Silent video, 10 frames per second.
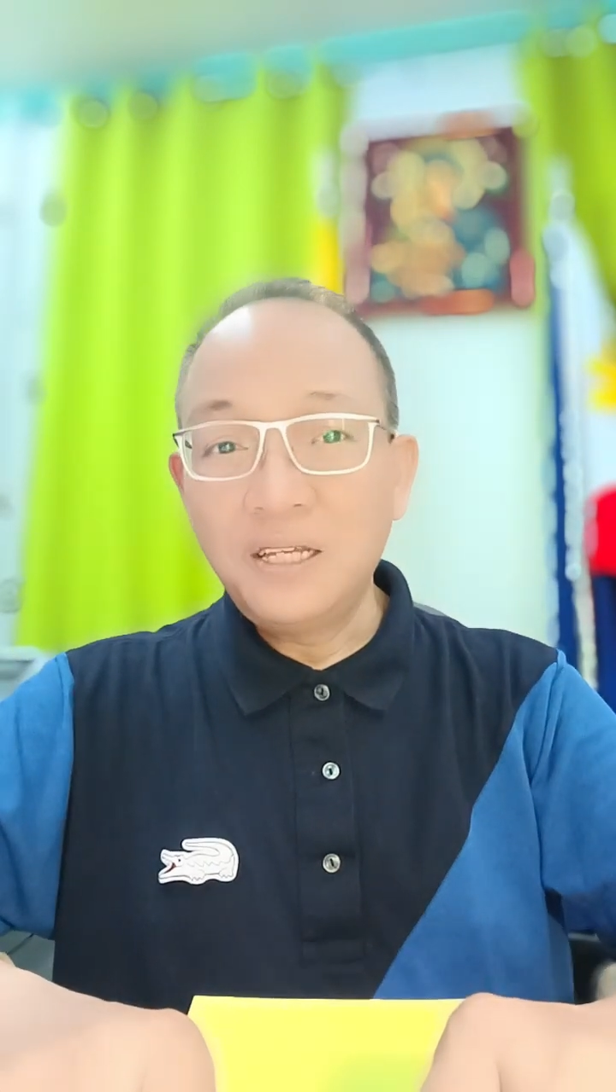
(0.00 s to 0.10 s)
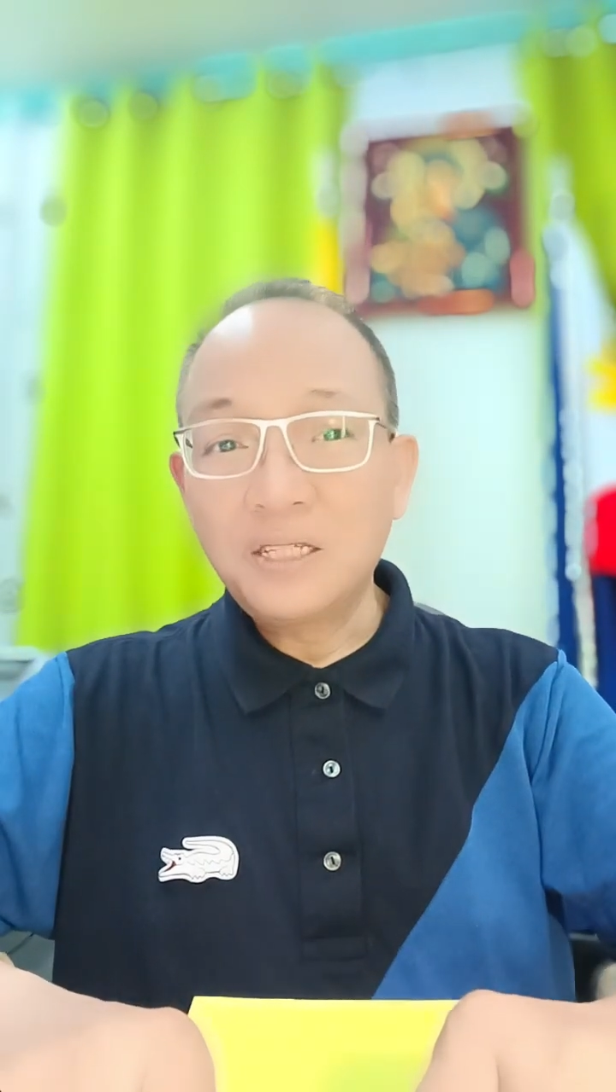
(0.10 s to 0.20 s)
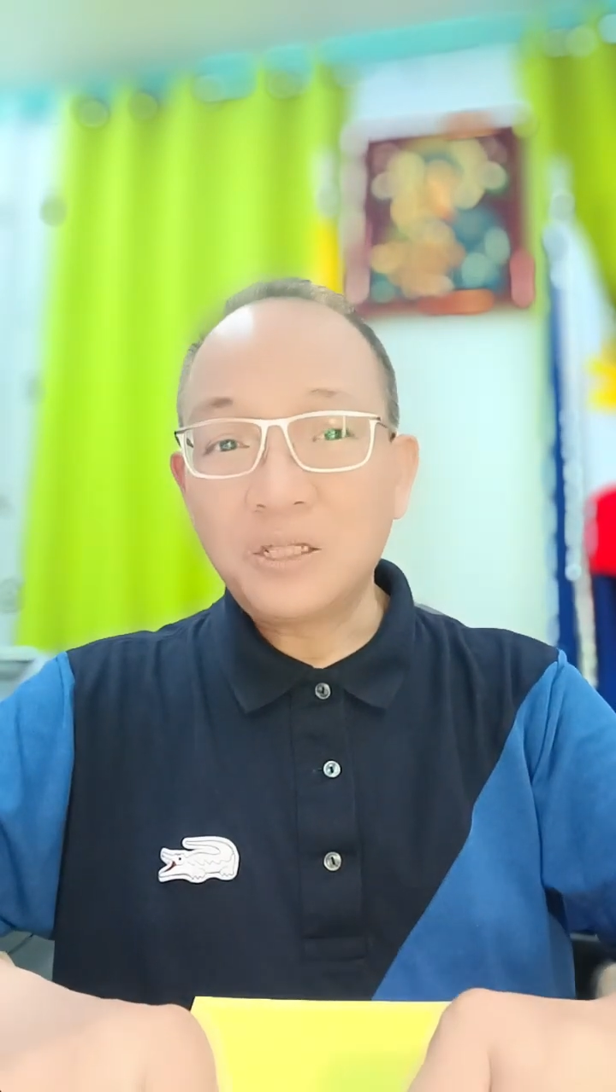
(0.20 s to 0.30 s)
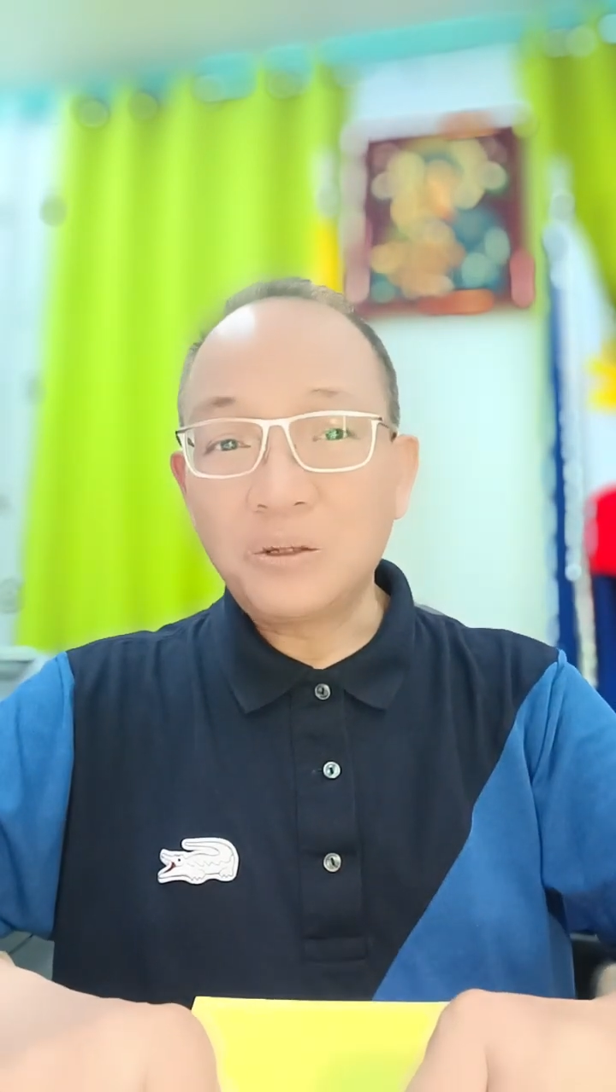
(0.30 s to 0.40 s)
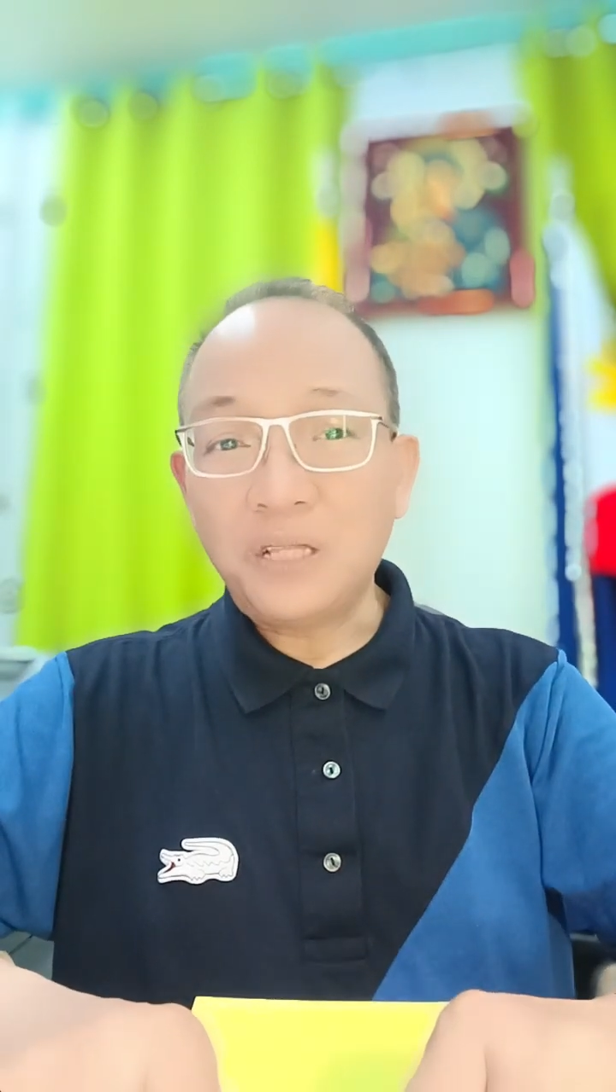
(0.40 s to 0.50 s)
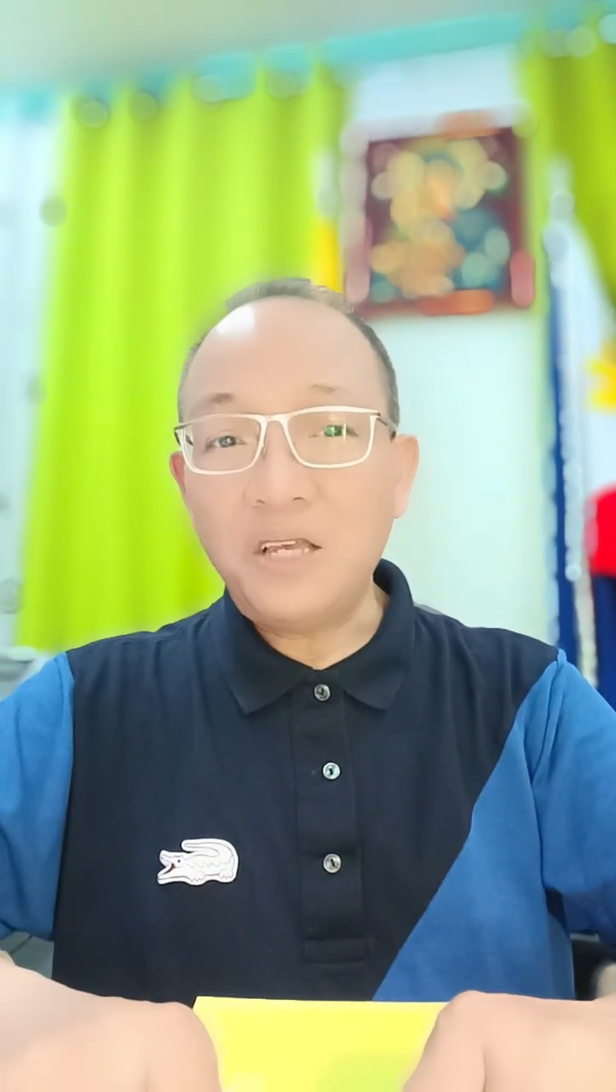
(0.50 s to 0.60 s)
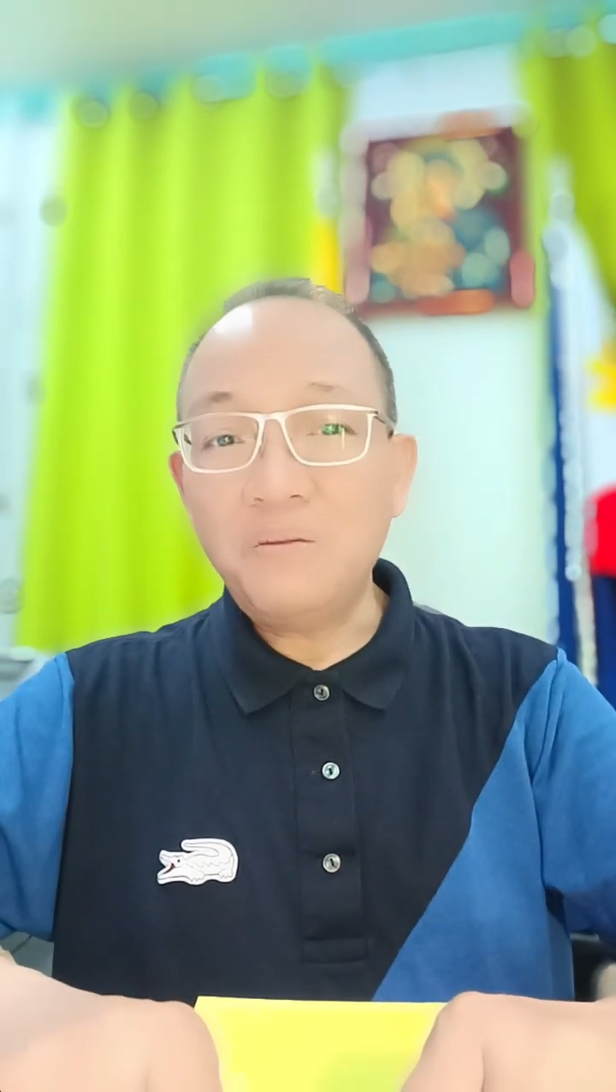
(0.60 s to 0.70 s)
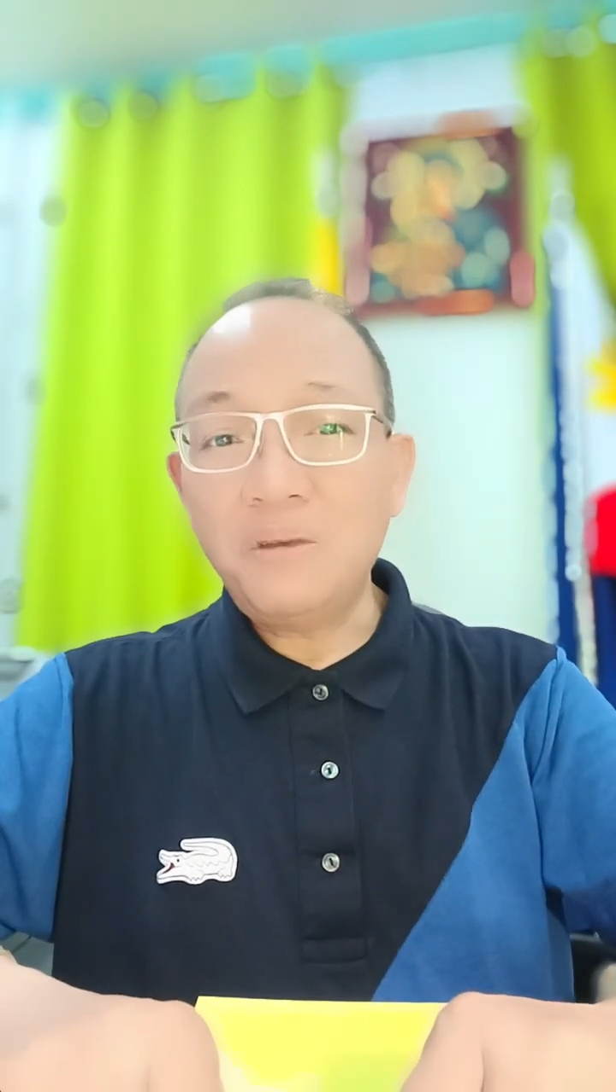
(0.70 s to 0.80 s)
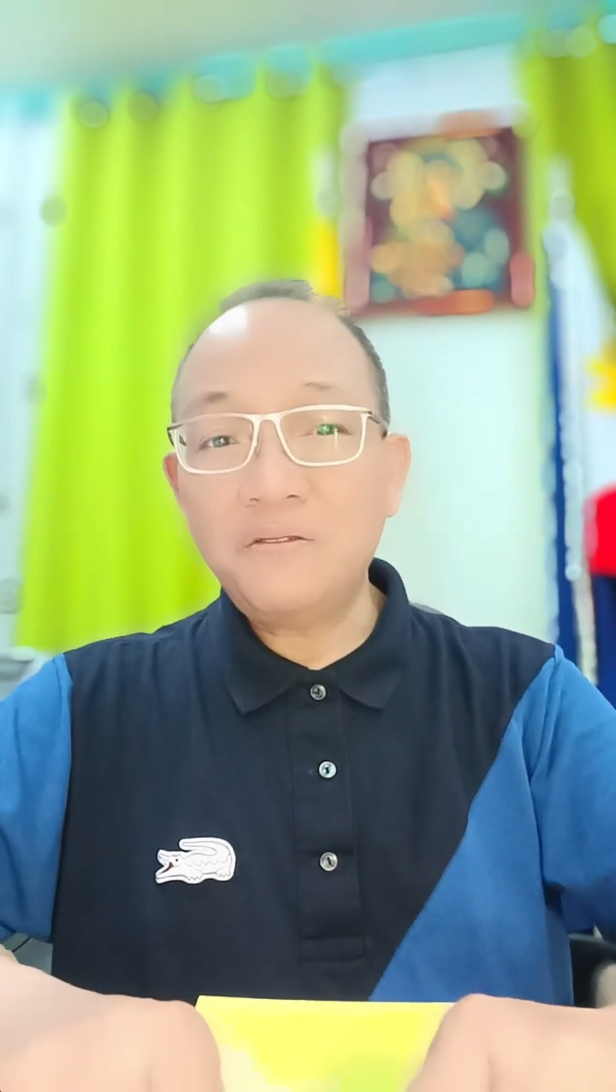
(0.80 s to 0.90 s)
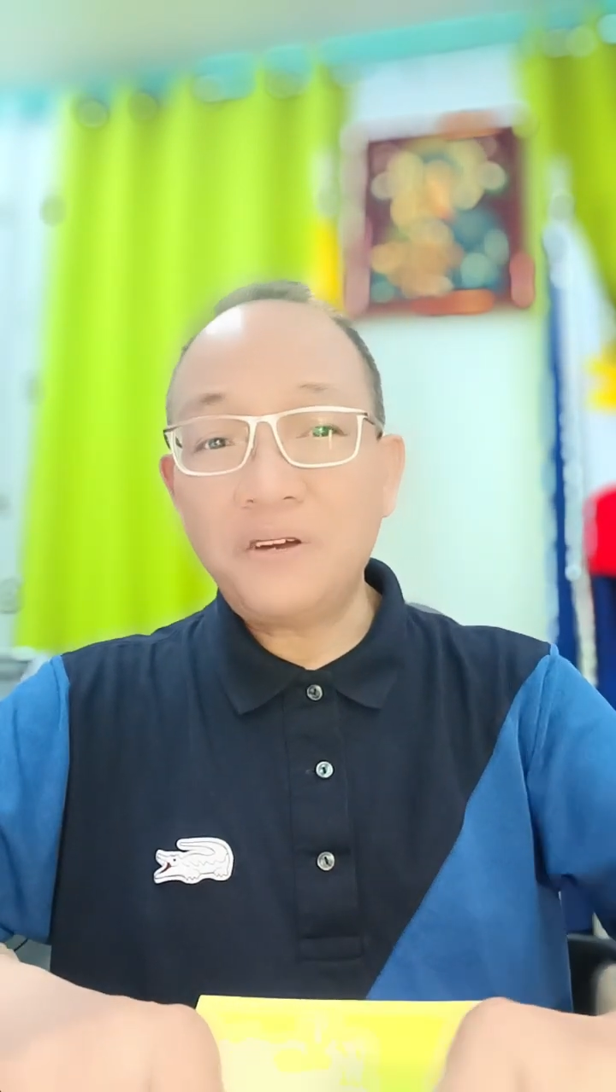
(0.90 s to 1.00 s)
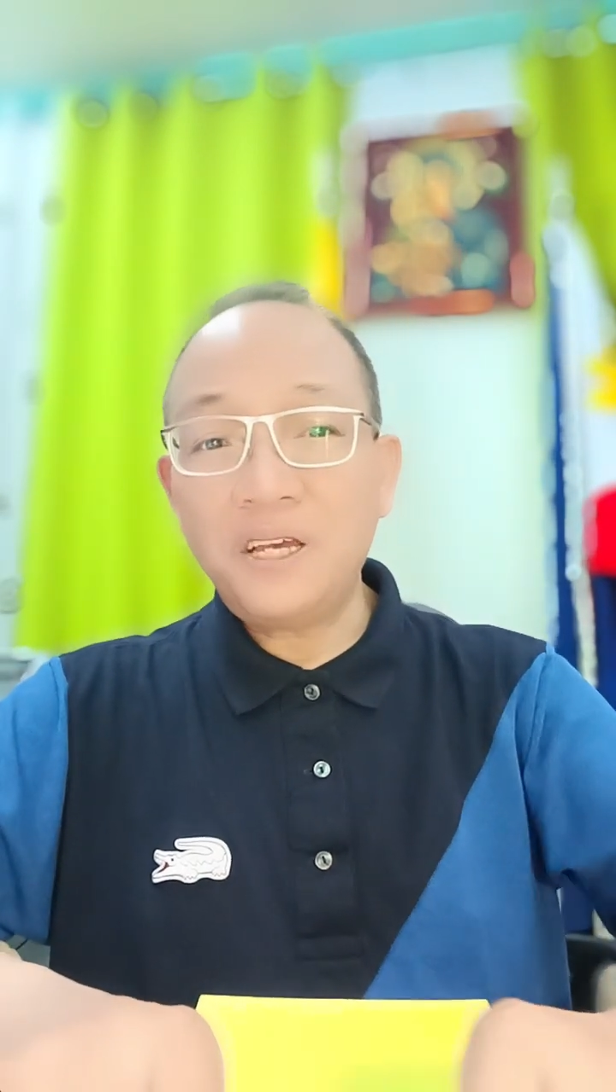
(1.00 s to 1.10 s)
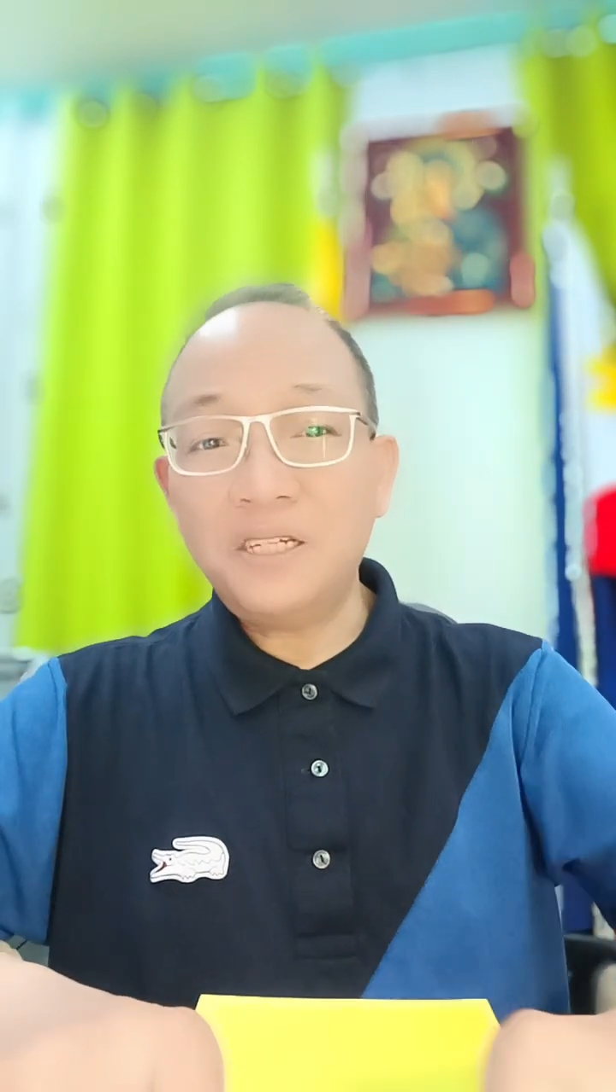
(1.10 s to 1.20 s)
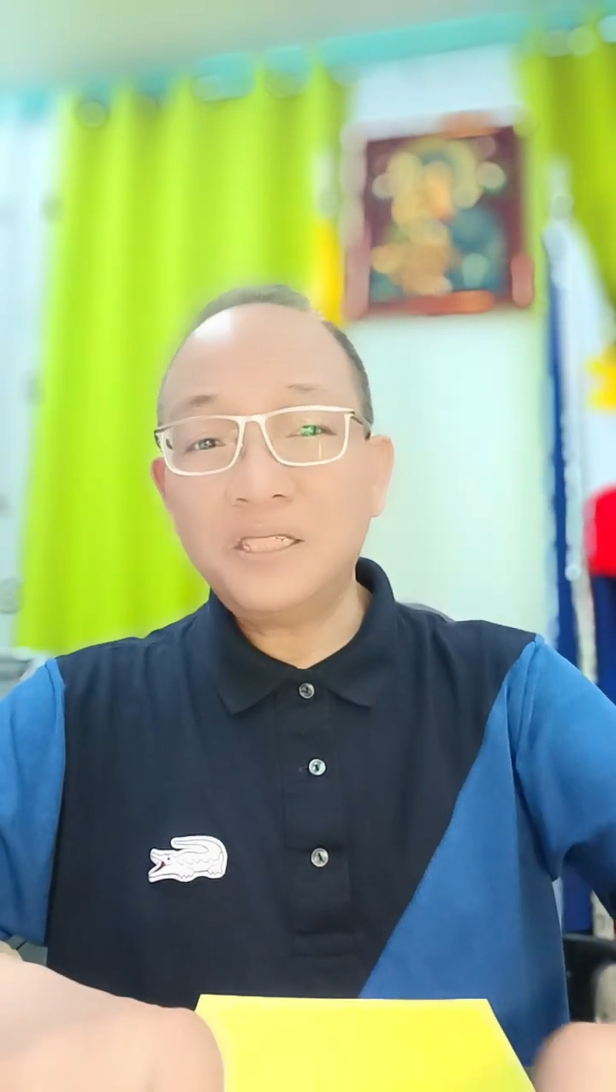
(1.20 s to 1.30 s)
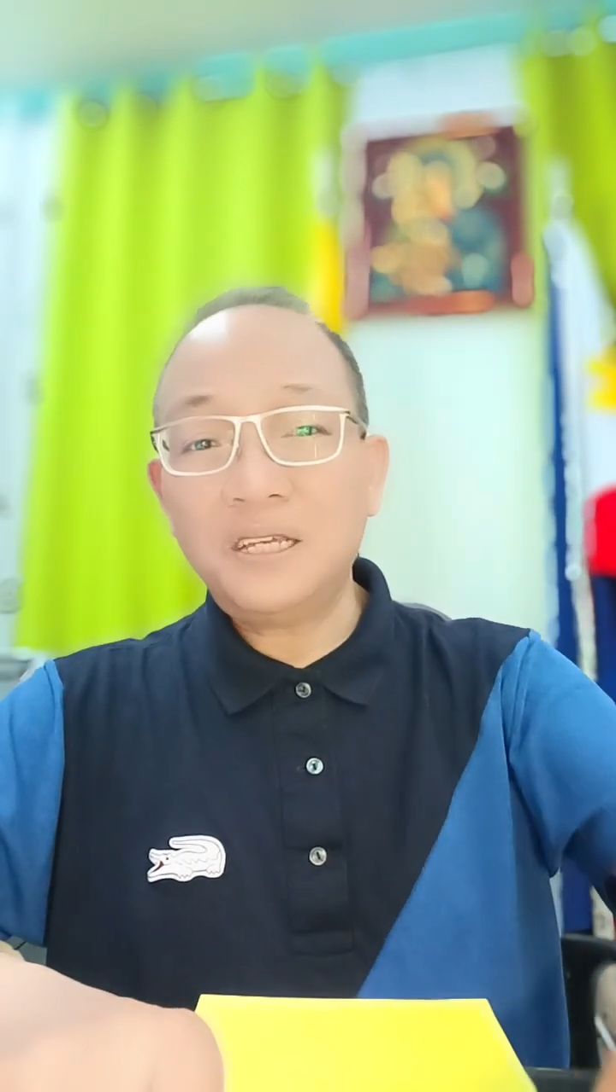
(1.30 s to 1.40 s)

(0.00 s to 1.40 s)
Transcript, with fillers: So thank you, my friends,